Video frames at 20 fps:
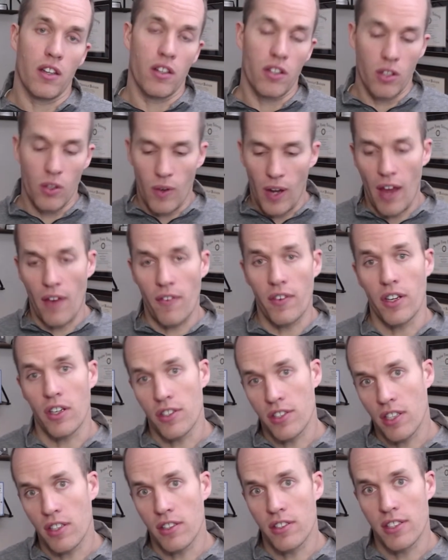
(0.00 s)
you have in your
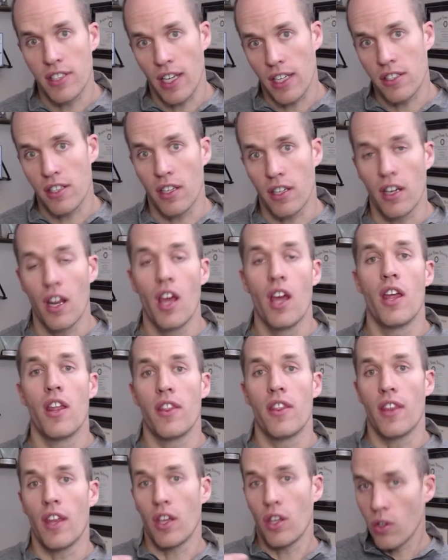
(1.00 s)
skills section
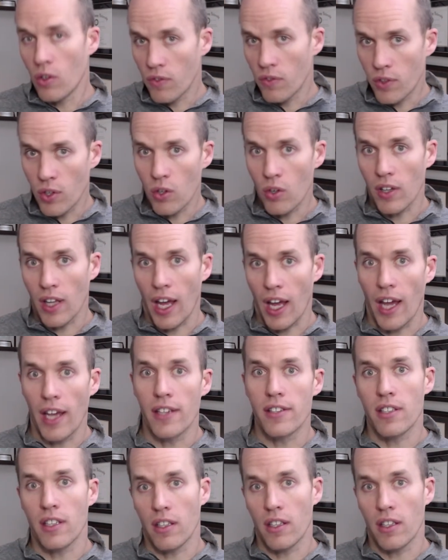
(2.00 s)
that you've utilized